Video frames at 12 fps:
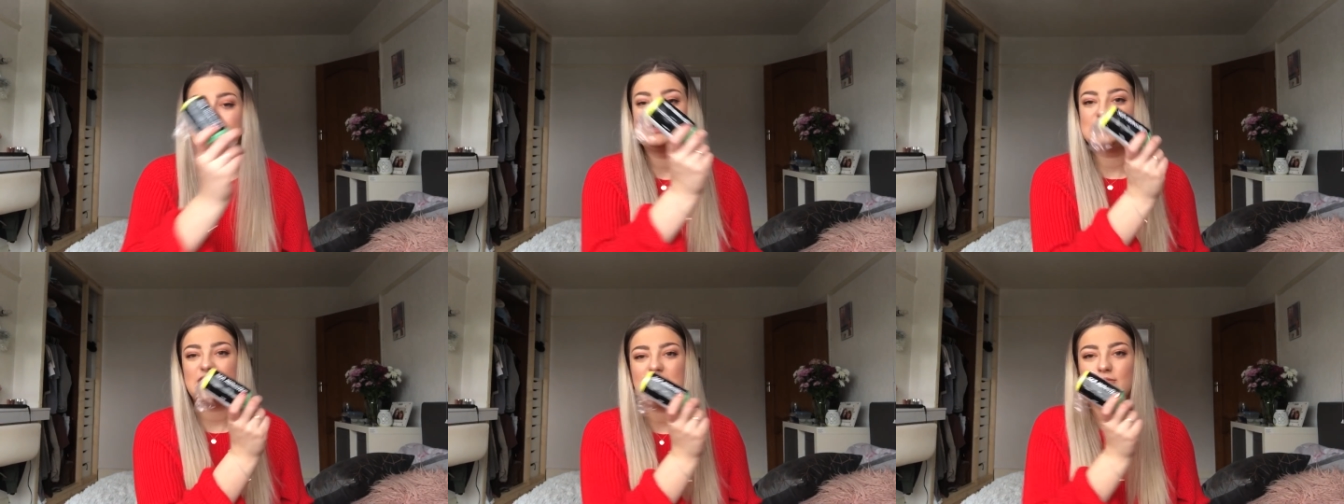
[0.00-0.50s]

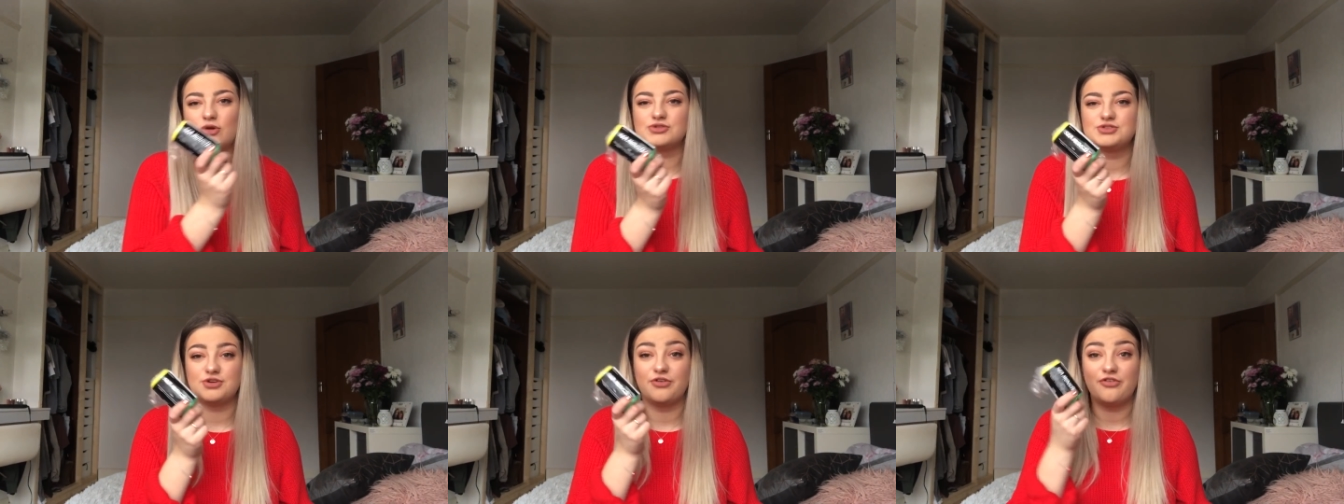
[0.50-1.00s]
Sea
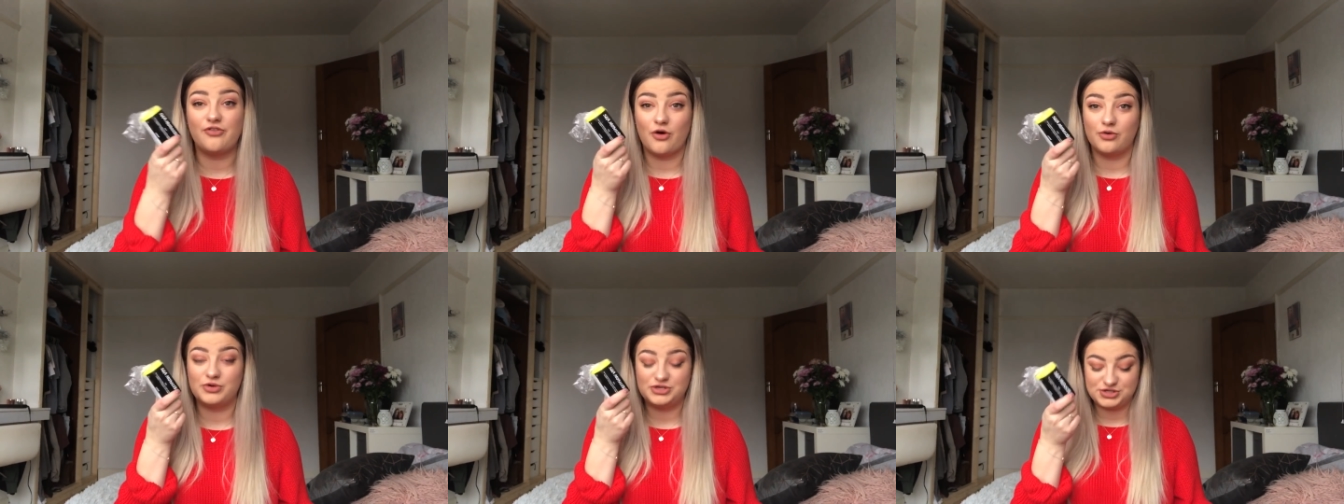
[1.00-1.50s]
Monster
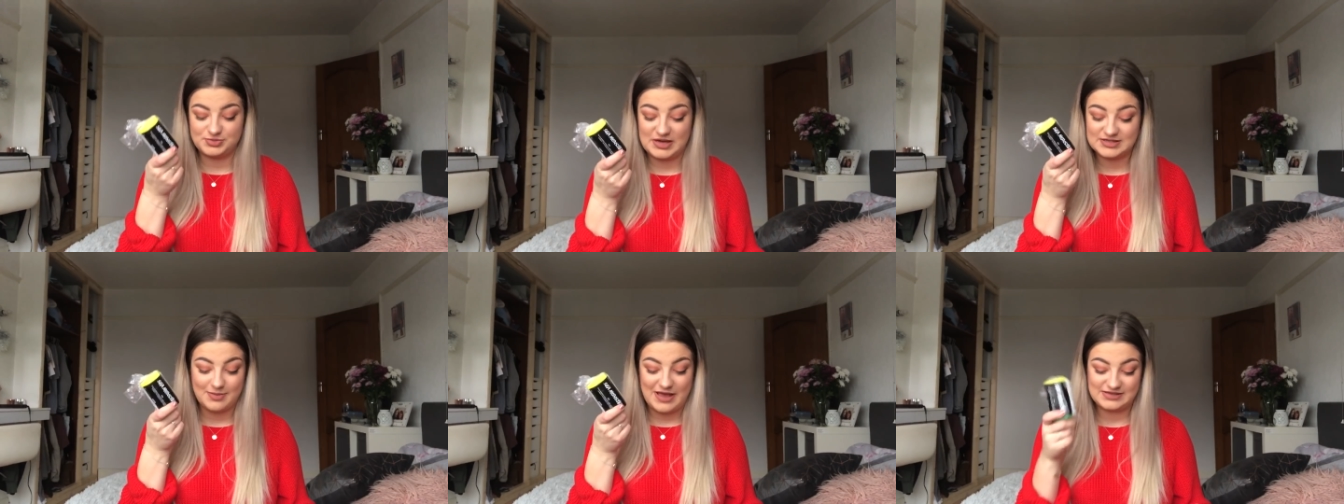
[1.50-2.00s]
Fun, which
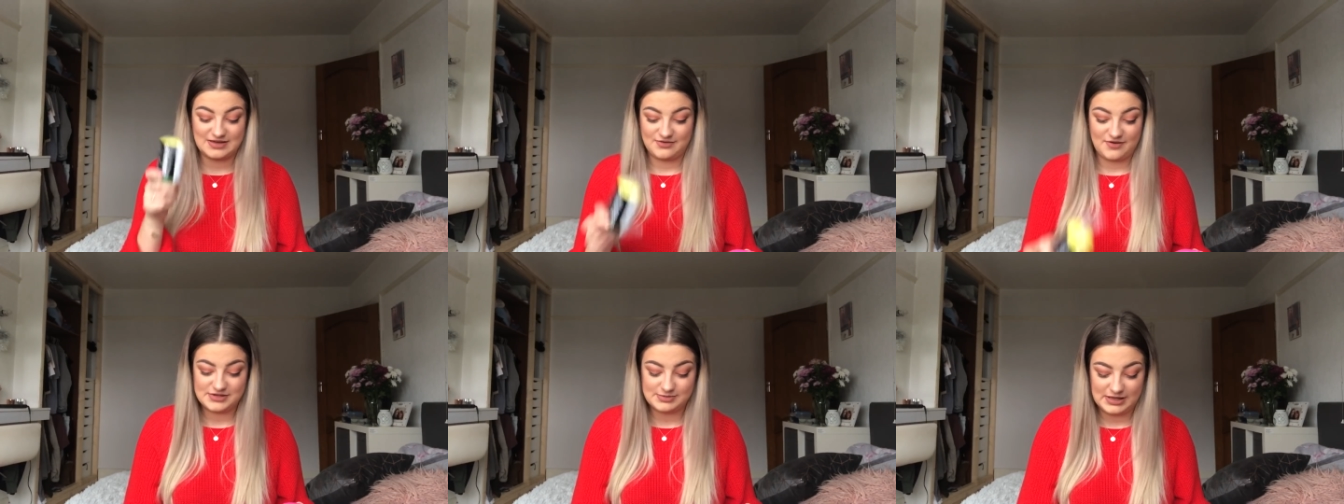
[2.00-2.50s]
smells amazing. I've
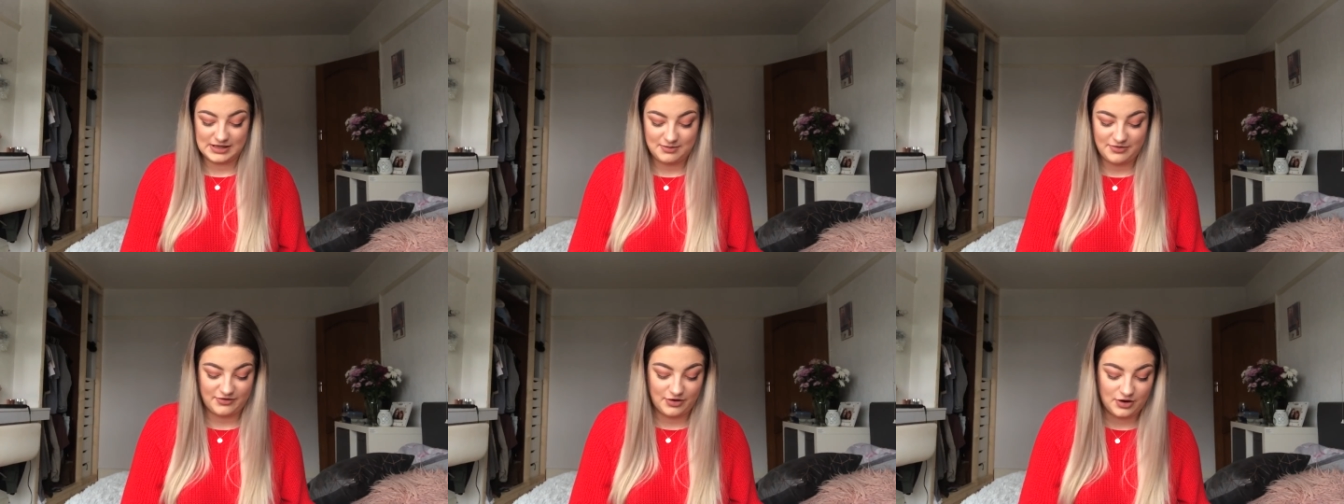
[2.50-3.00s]
never smelled that
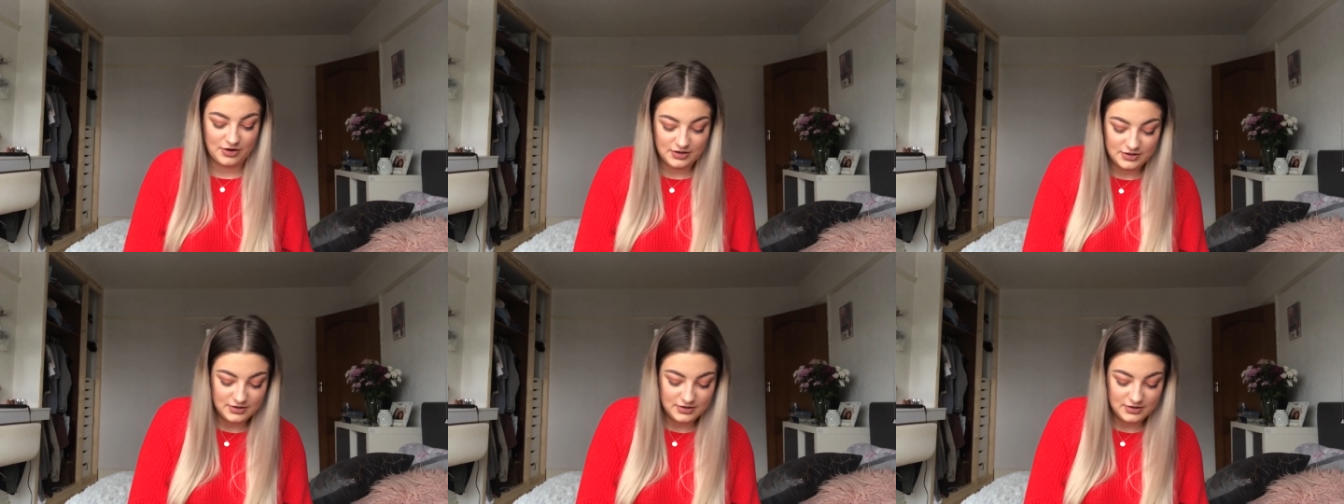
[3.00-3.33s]
before.